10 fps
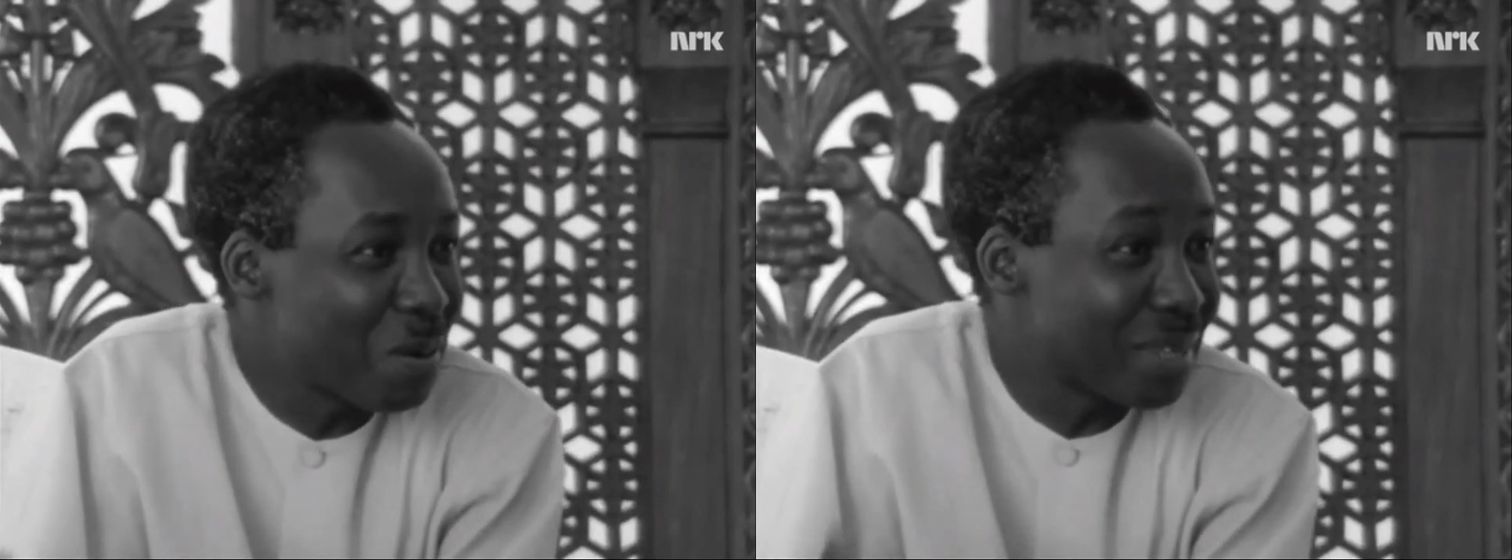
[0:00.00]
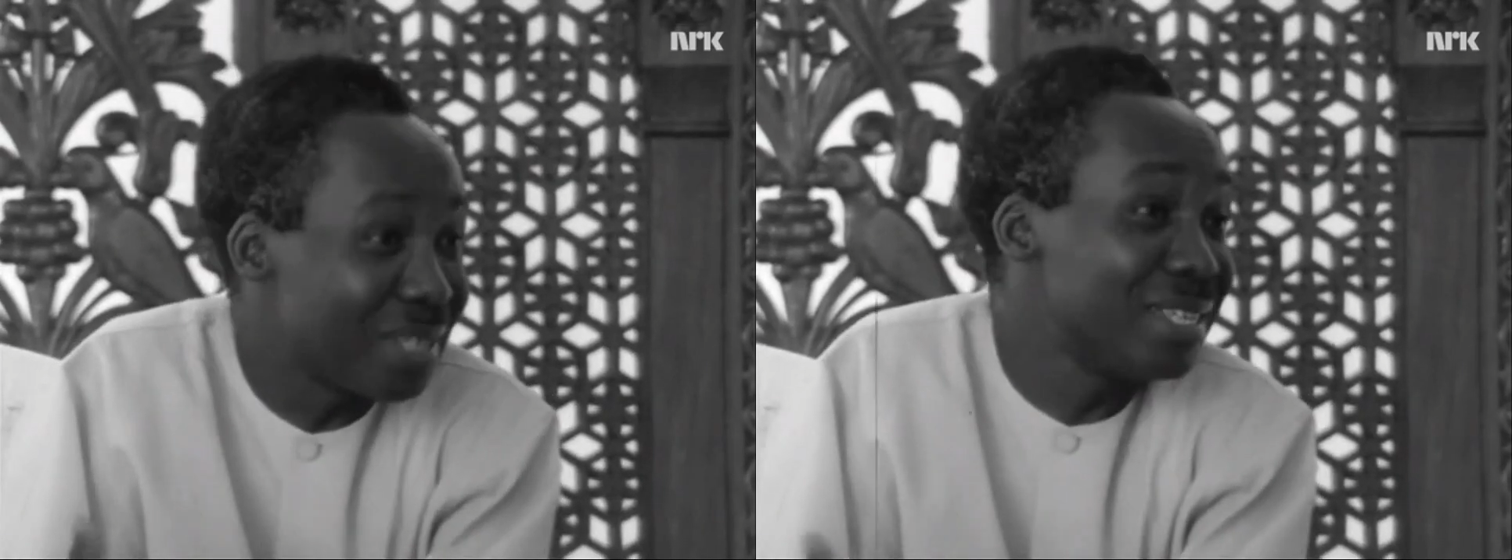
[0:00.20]

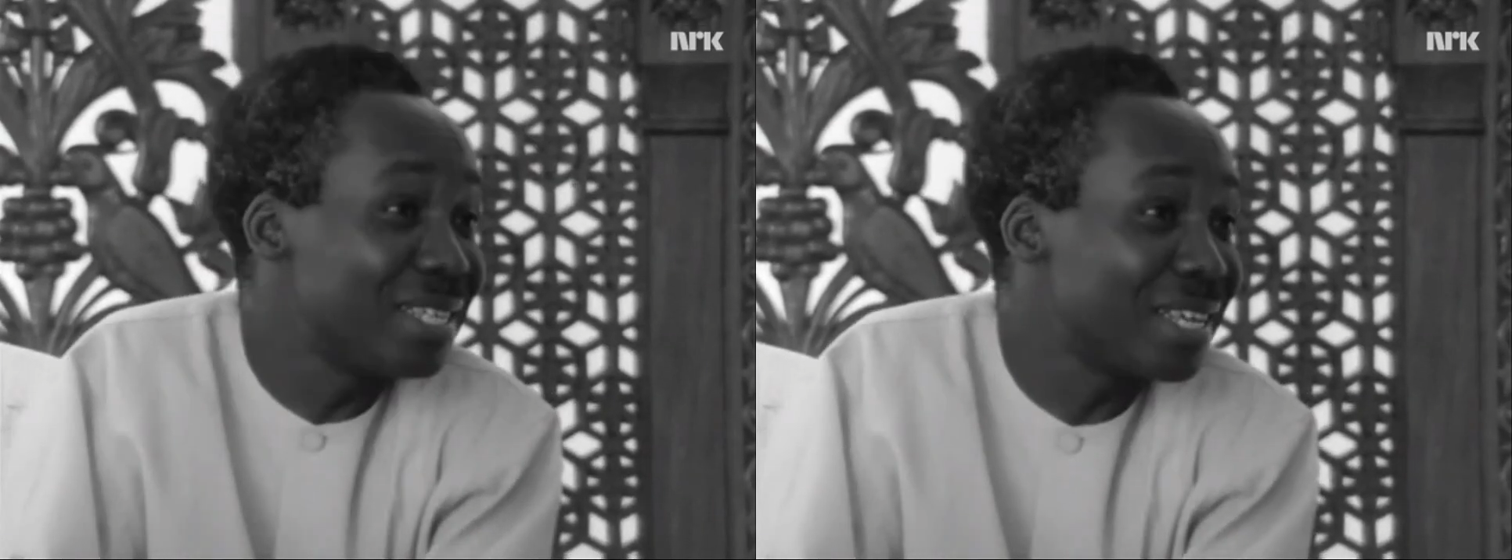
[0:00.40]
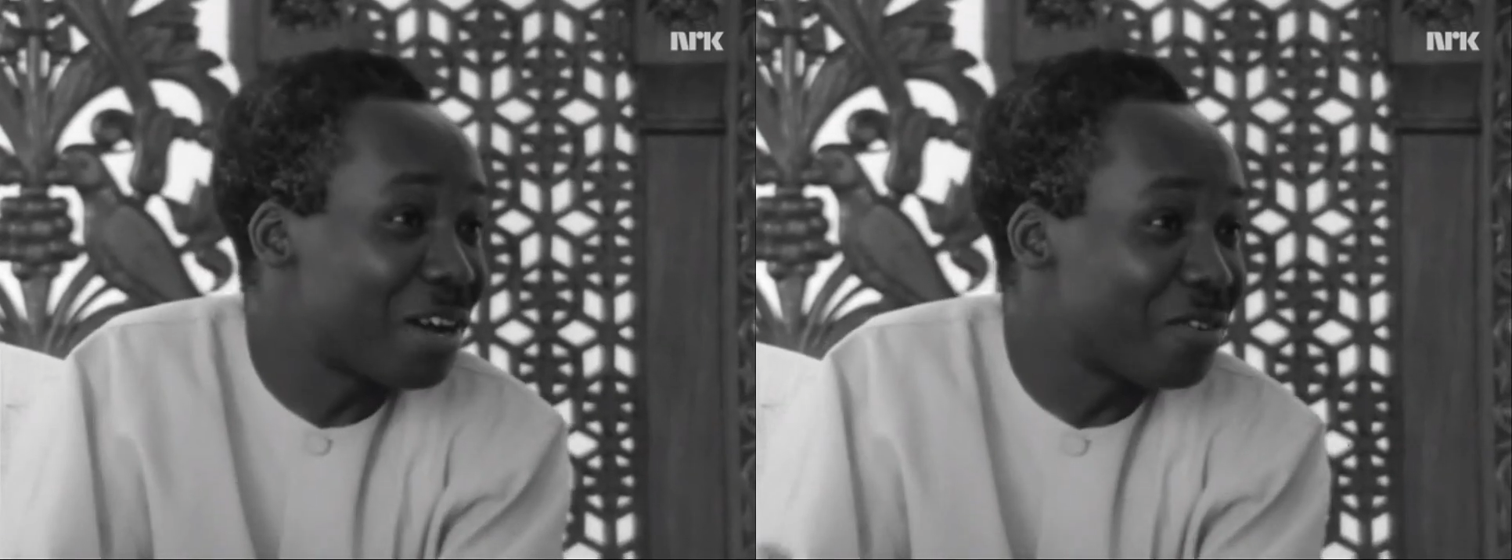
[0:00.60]
this is
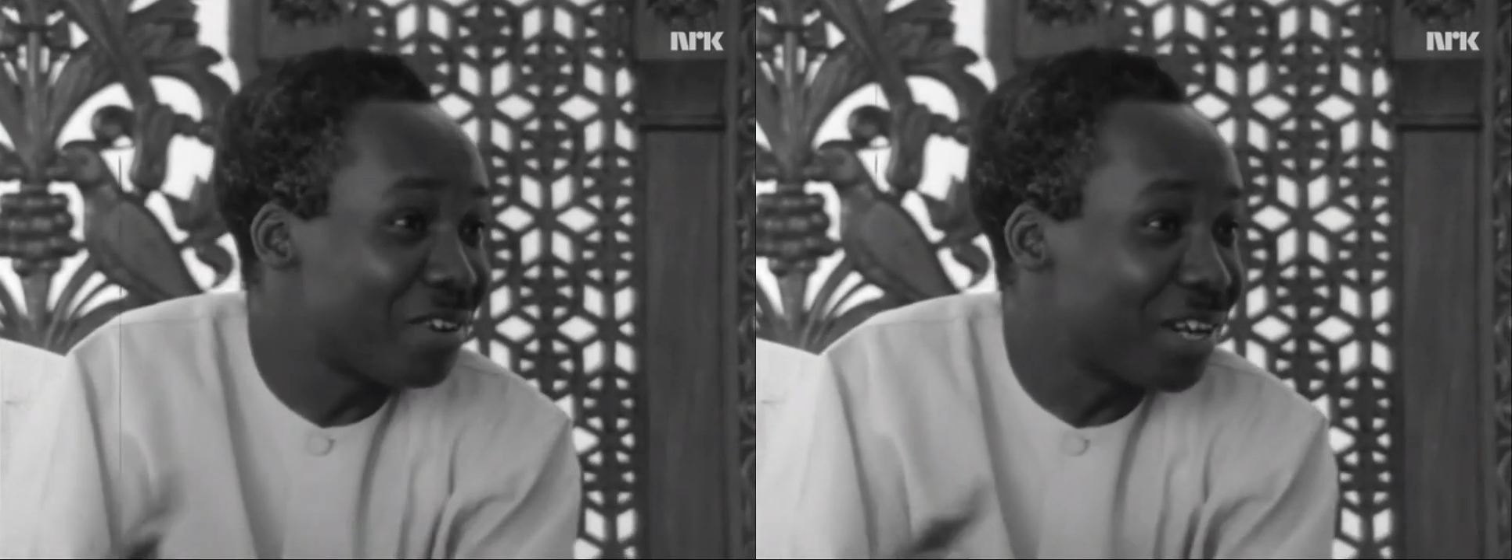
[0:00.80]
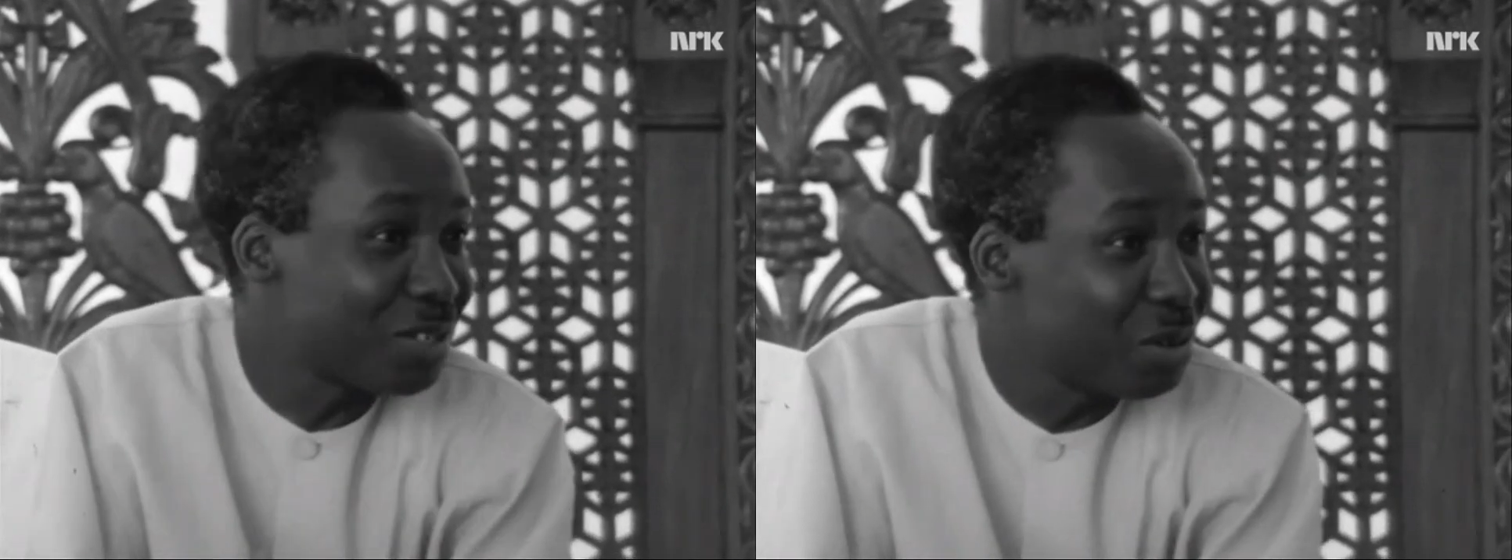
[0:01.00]
the kind of
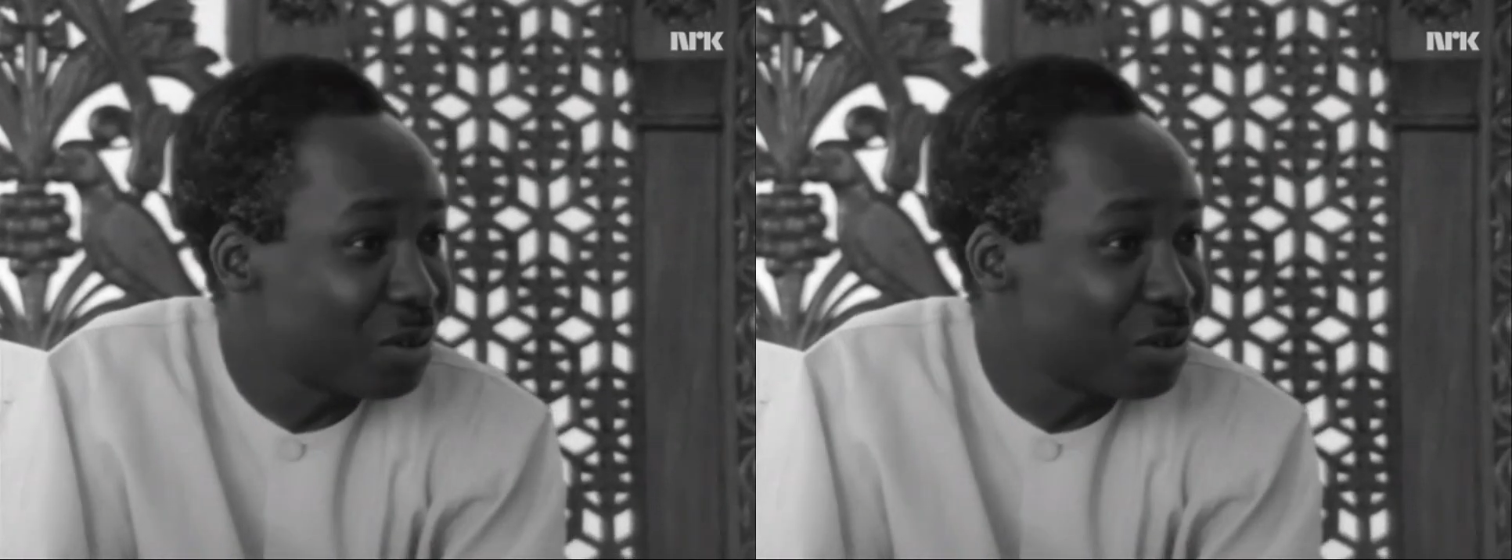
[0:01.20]
election